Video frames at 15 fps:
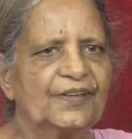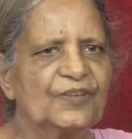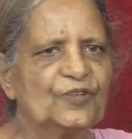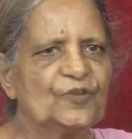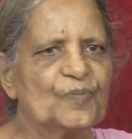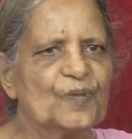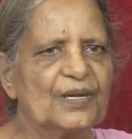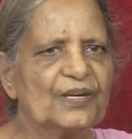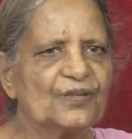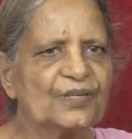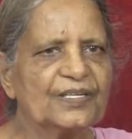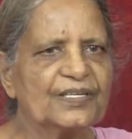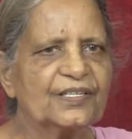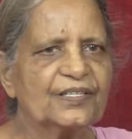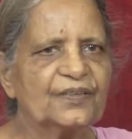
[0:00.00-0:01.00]
you may not
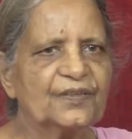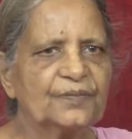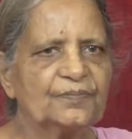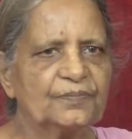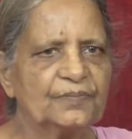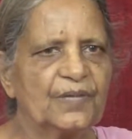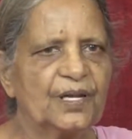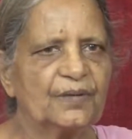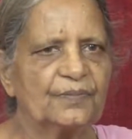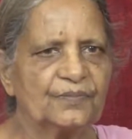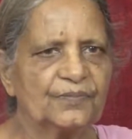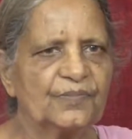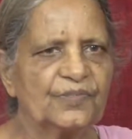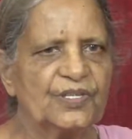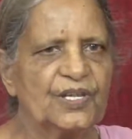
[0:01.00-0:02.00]
utter the
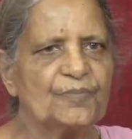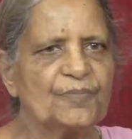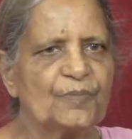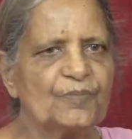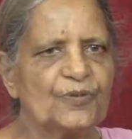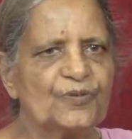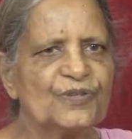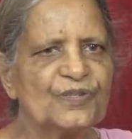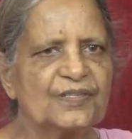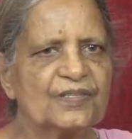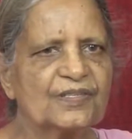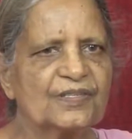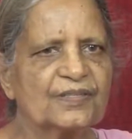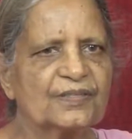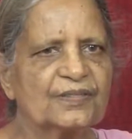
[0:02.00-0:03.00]
same
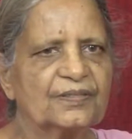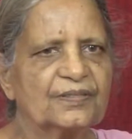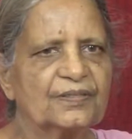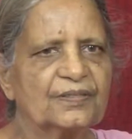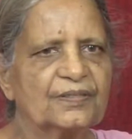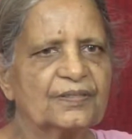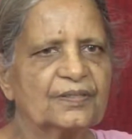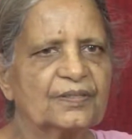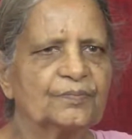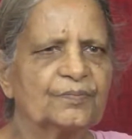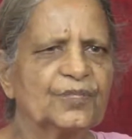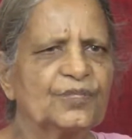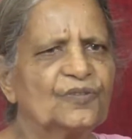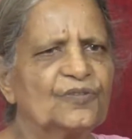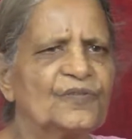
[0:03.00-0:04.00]
abuses,
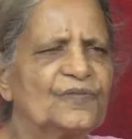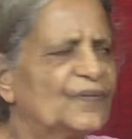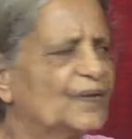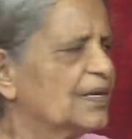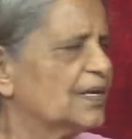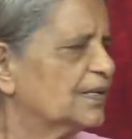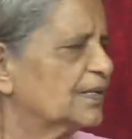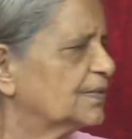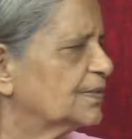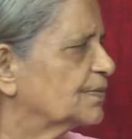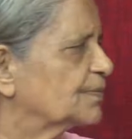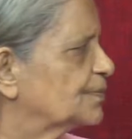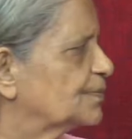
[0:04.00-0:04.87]
but you will feel hurt.